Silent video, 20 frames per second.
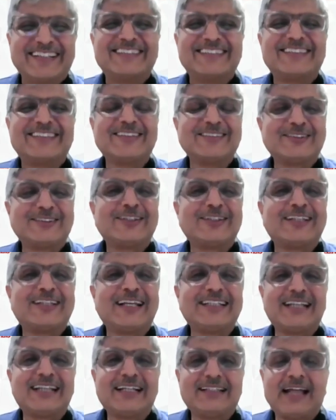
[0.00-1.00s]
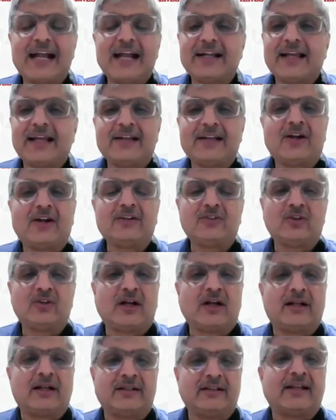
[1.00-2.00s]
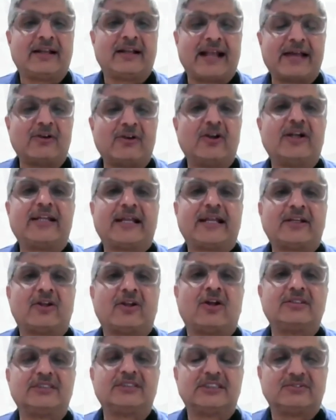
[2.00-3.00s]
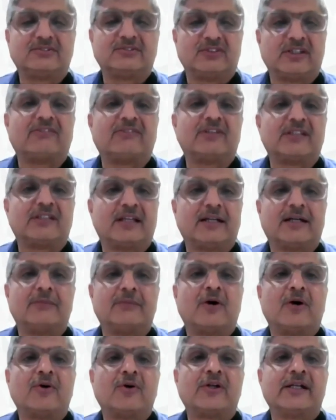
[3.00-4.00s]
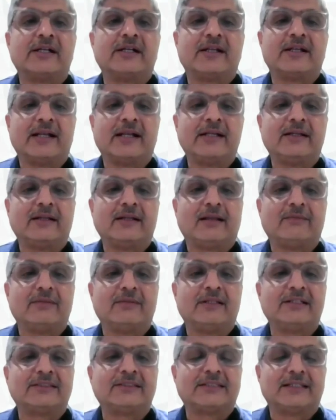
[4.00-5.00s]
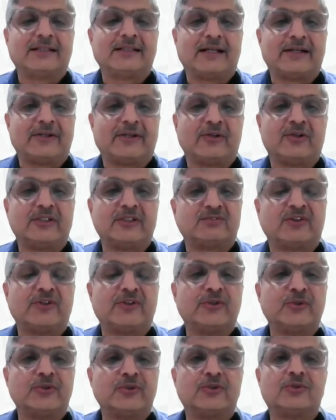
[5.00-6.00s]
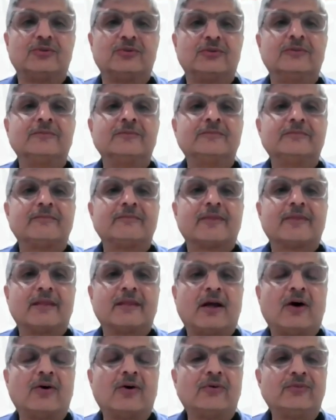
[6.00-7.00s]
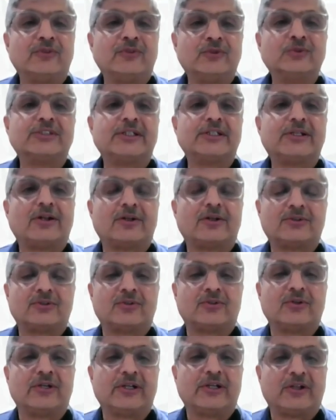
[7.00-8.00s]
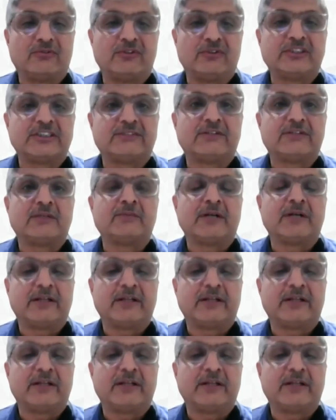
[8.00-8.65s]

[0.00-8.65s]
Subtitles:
so things like that are not, a regular technologist would never think about it, right? I mean, they'll say that it's for you to now use it or throw it or whichever,